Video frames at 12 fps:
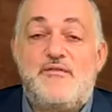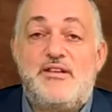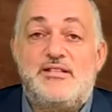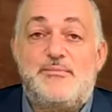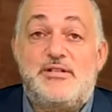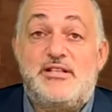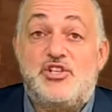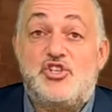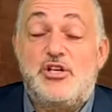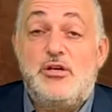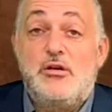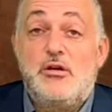visa
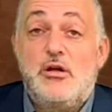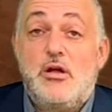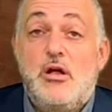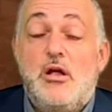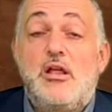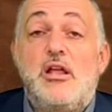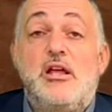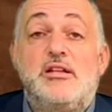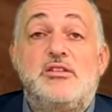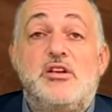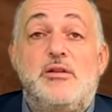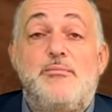petition.
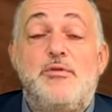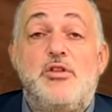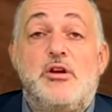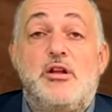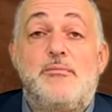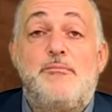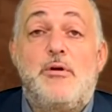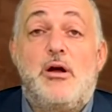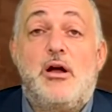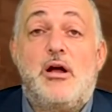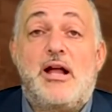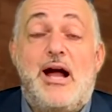It's gonna, you're
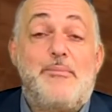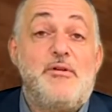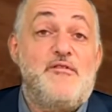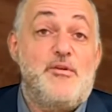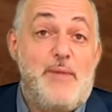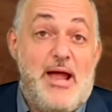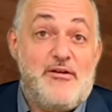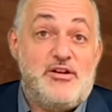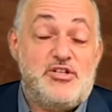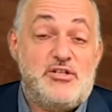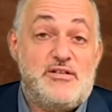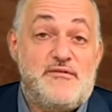gonna copy of your
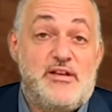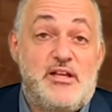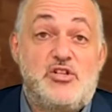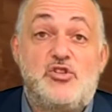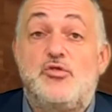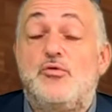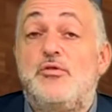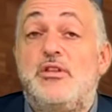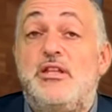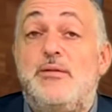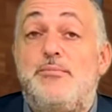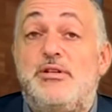marriage certificate to
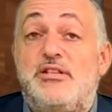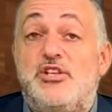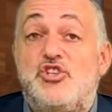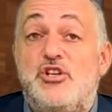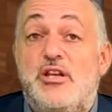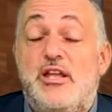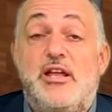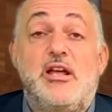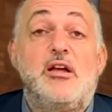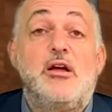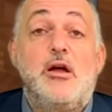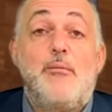the
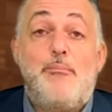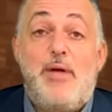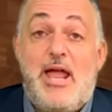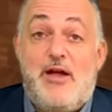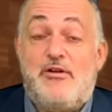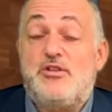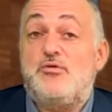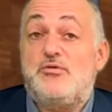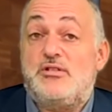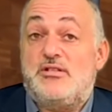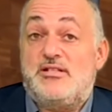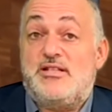petitioning parent, who's
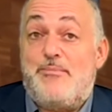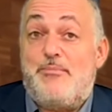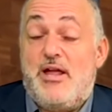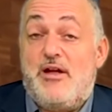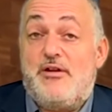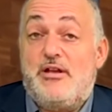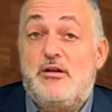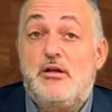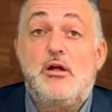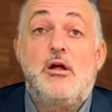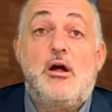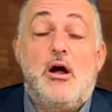the step parent.
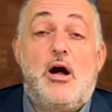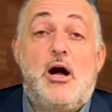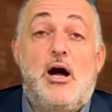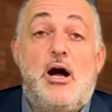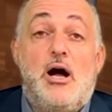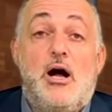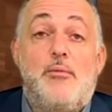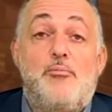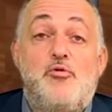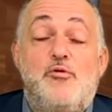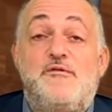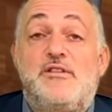
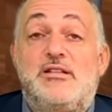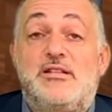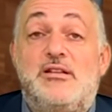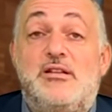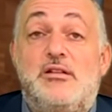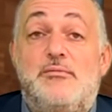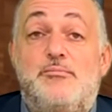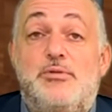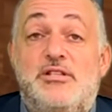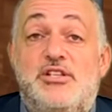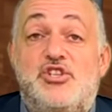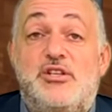Proof that the
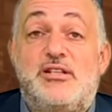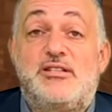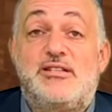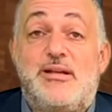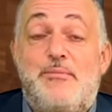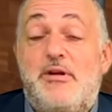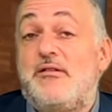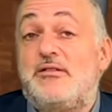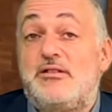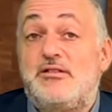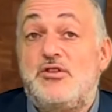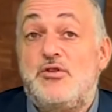petitioning step parent
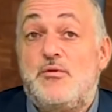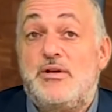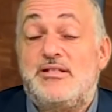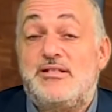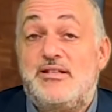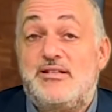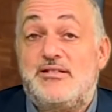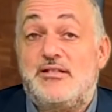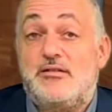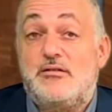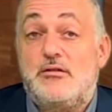is a U.S. citizen,